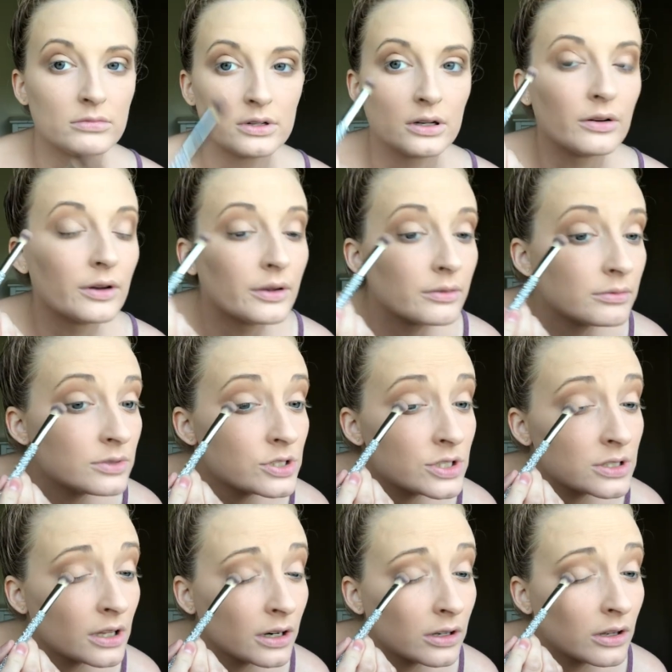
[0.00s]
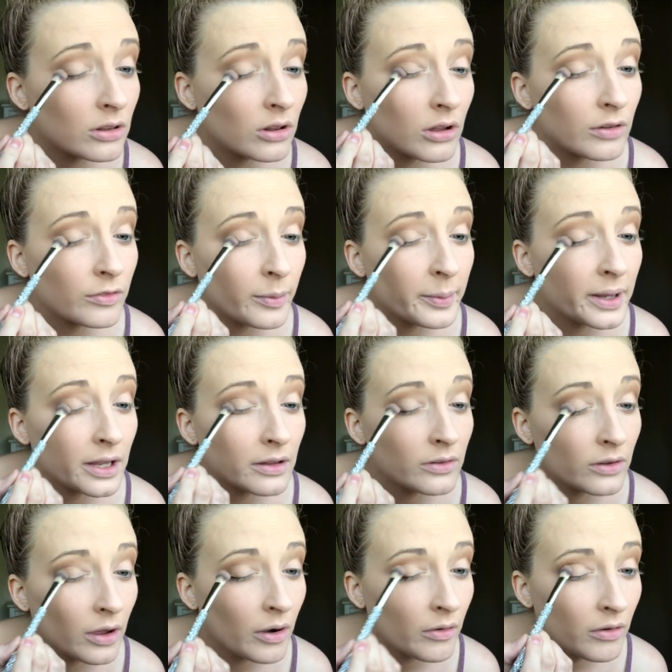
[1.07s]
I don't know, it's just not a good look for me.
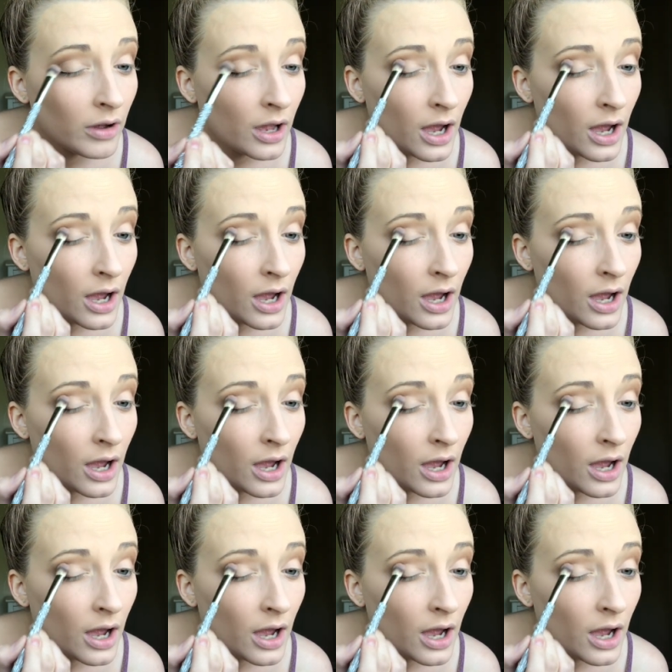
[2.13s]
So